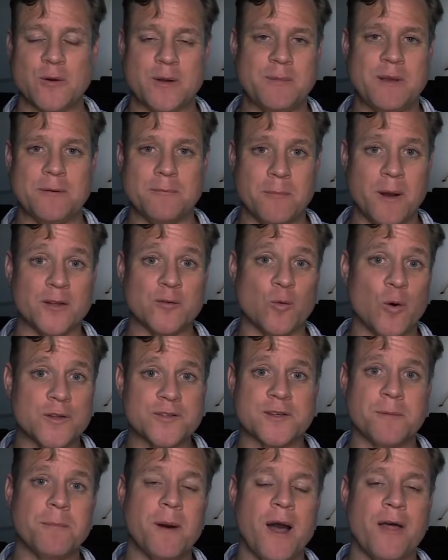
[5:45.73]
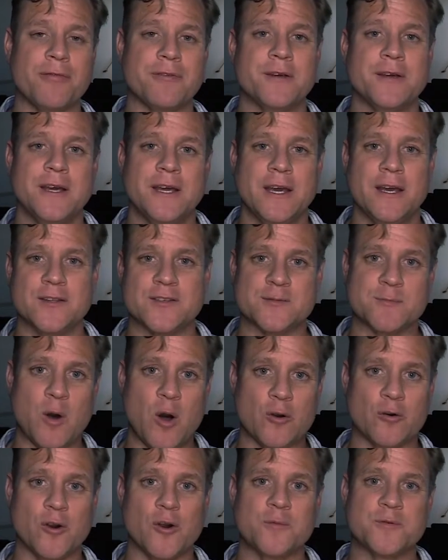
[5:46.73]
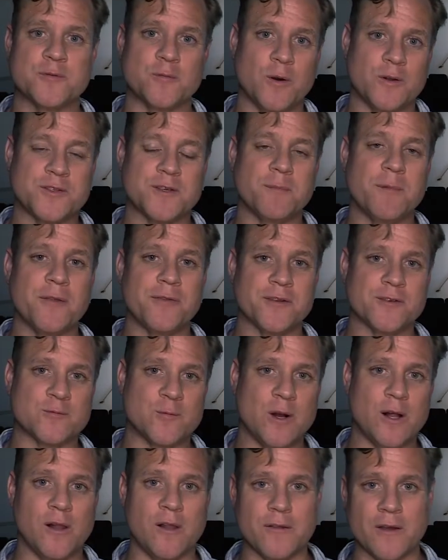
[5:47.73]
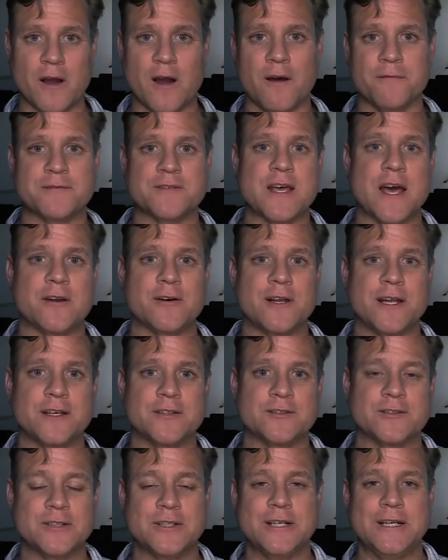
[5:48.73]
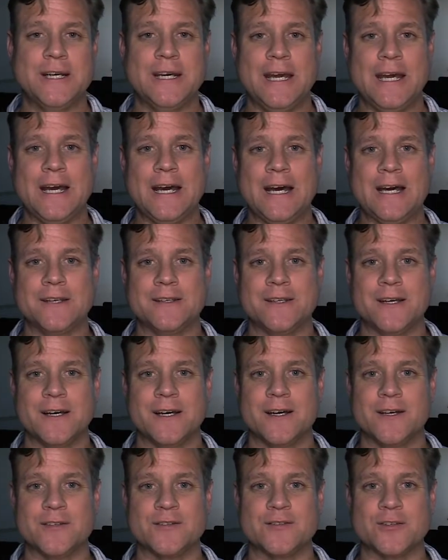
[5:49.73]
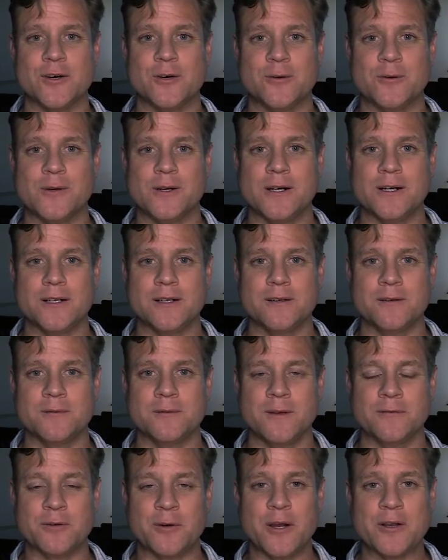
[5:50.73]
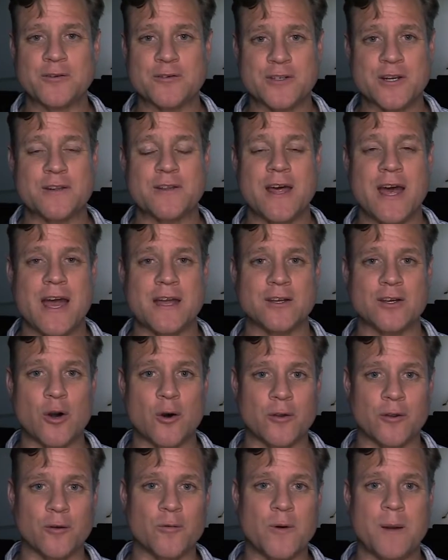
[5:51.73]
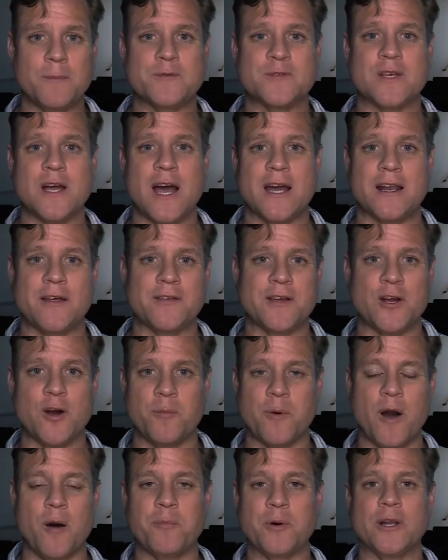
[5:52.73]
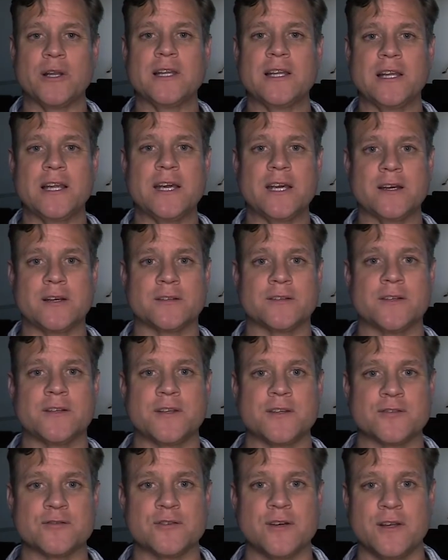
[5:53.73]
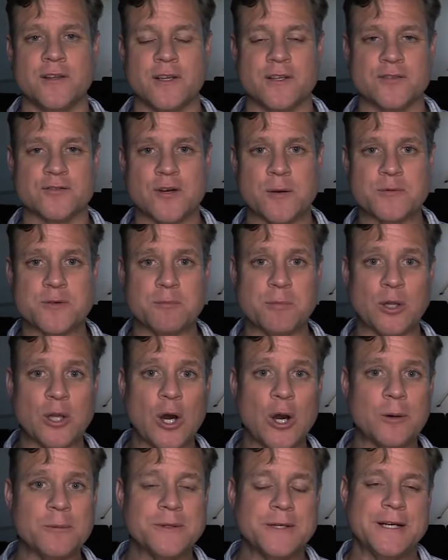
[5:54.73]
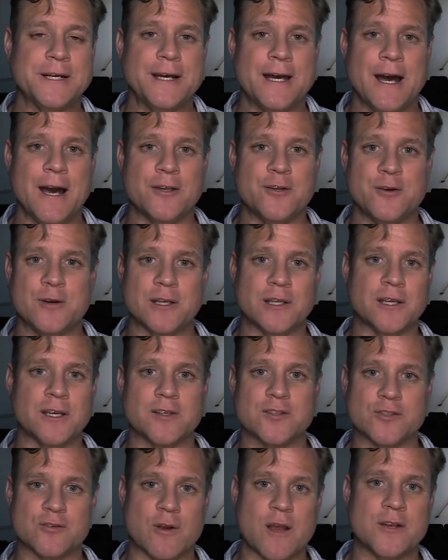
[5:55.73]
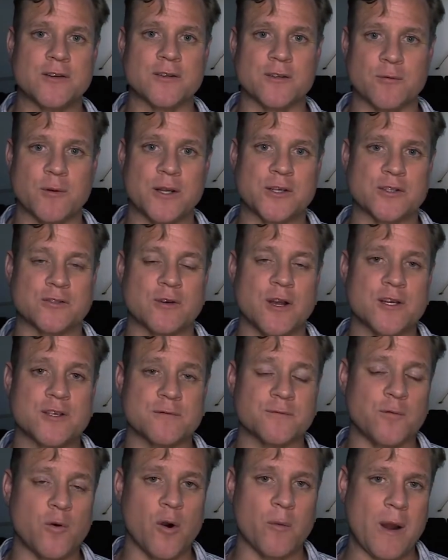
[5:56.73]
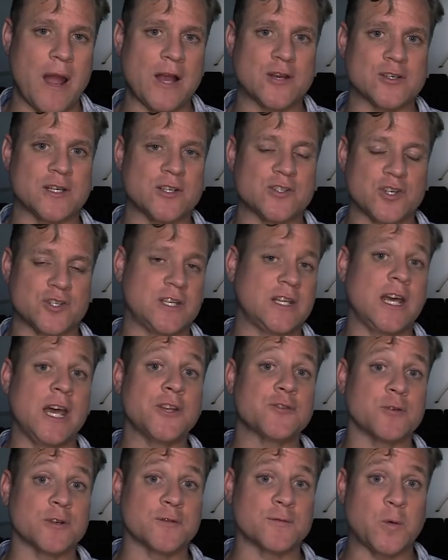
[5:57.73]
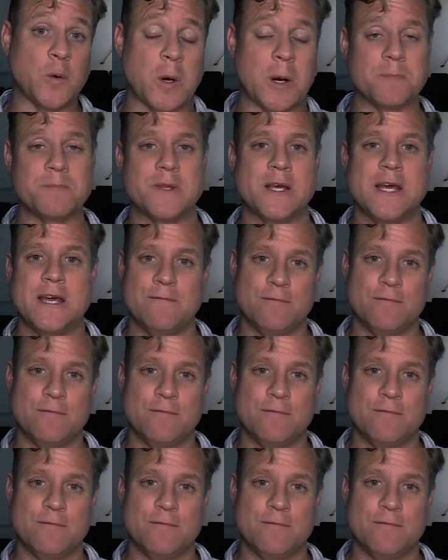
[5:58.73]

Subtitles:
We meet once a month, and small groups once a month as well on the off Saturdays. And so if you're interested in that, go to the website. I think I'll put a link in the description below. You can link straight to the registration form, or actually it's just an interest form.